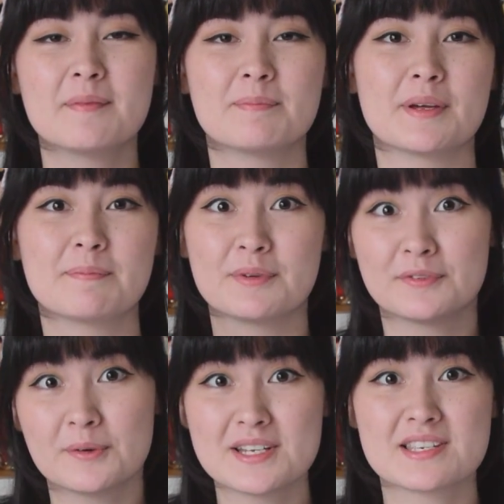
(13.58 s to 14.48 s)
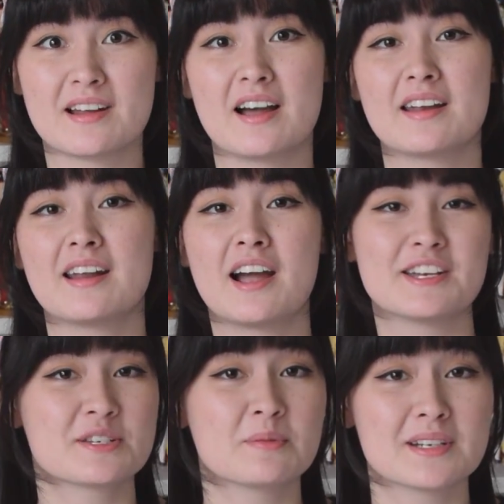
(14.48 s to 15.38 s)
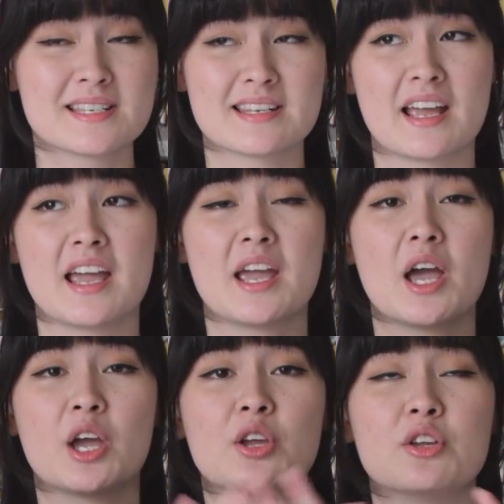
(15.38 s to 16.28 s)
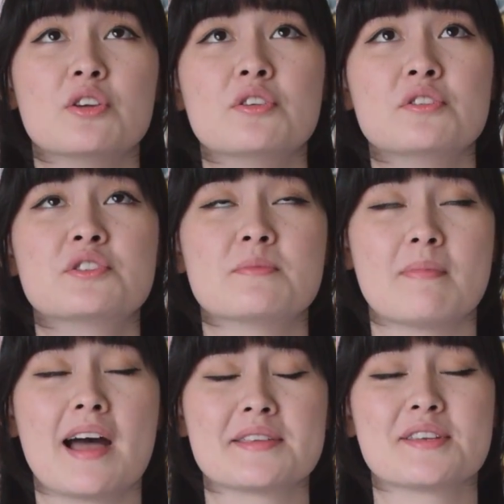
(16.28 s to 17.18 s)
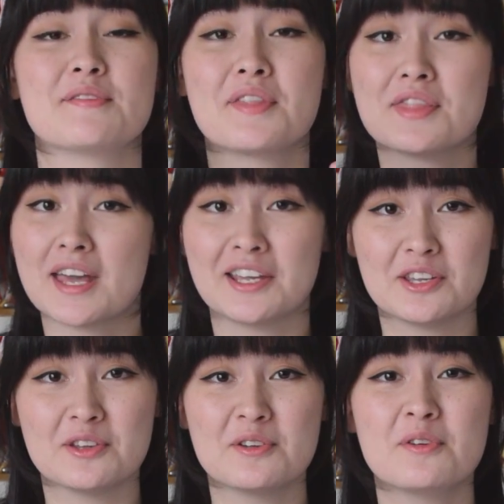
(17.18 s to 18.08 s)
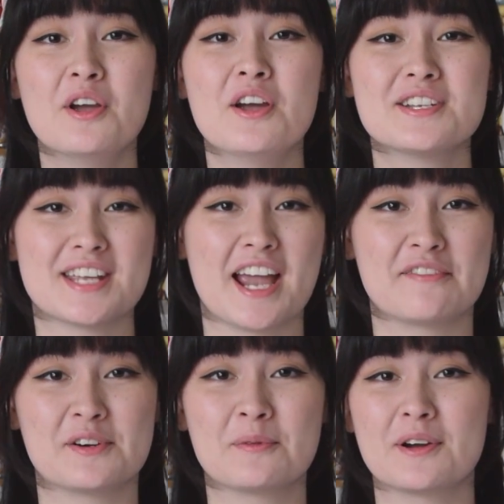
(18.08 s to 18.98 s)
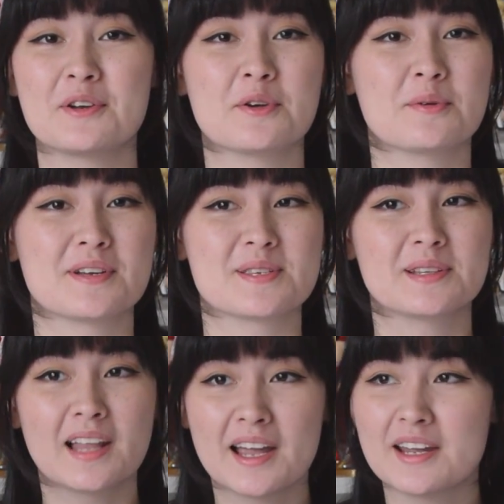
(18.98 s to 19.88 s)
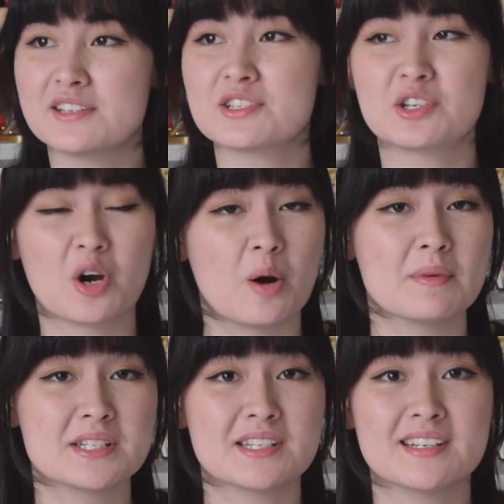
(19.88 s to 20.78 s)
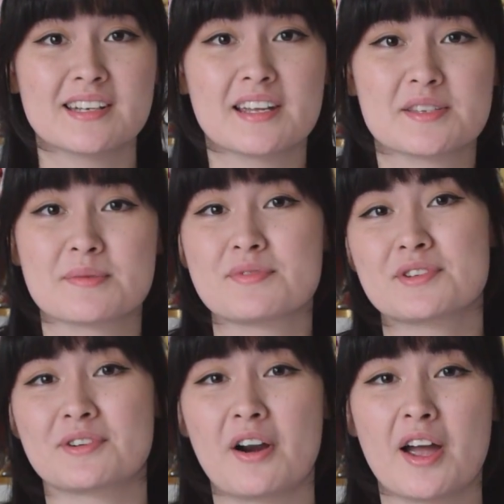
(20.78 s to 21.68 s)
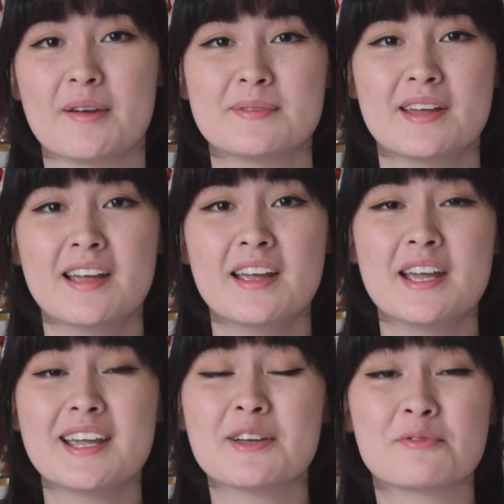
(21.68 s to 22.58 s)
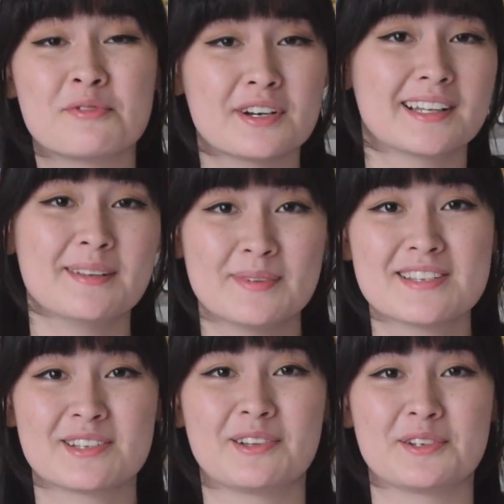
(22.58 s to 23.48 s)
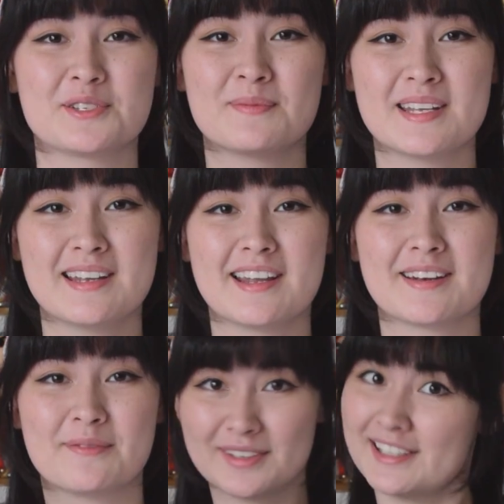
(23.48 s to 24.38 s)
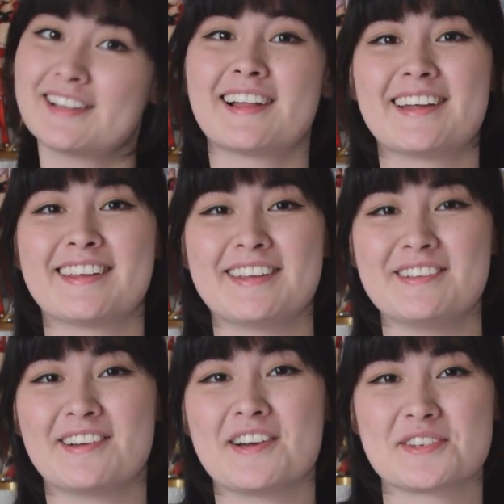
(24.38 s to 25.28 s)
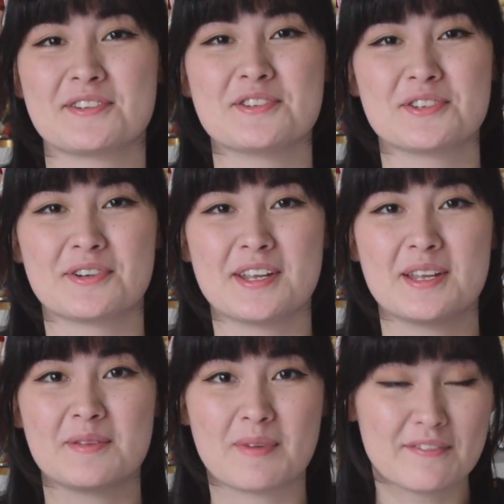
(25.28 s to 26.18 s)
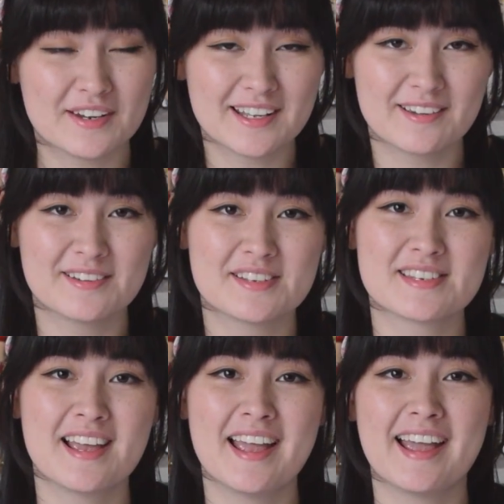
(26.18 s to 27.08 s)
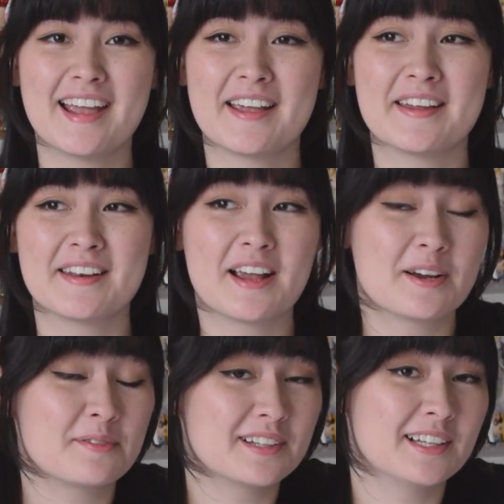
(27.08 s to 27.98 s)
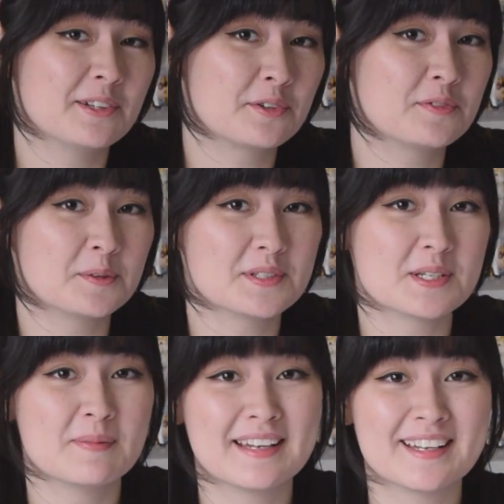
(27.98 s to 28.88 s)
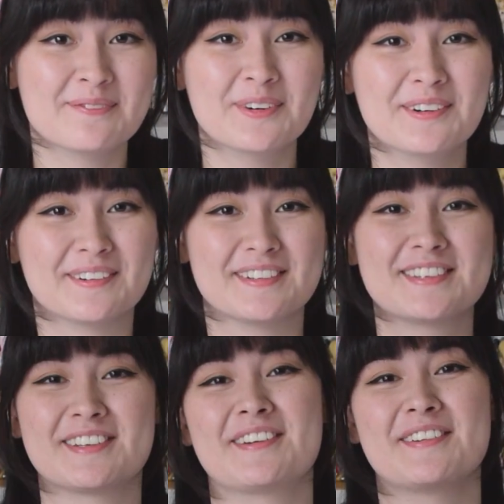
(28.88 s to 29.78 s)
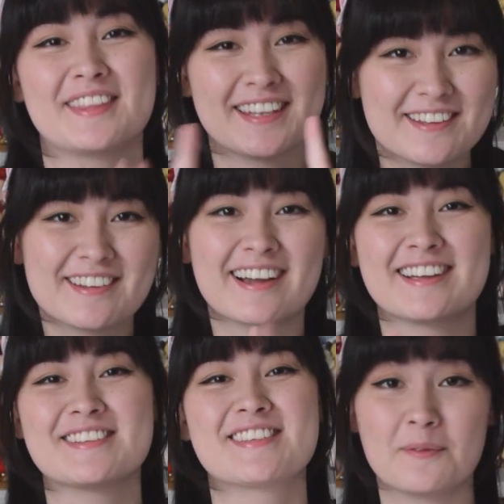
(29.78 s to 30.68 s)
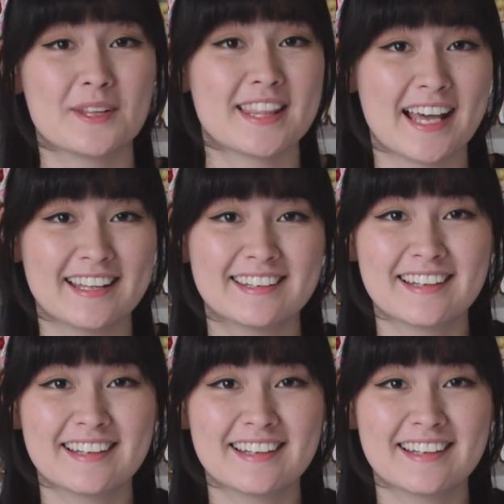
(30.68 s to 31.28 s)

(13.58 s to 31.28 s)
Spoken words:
But before we start, I just want to say a huge, massive thank you to everyone who has liked, commented, and subscribed. It really means a lot to me, and I'm really glad that you guys are enjoying my videos, and I really look forward to making more. So thank you guys. With that,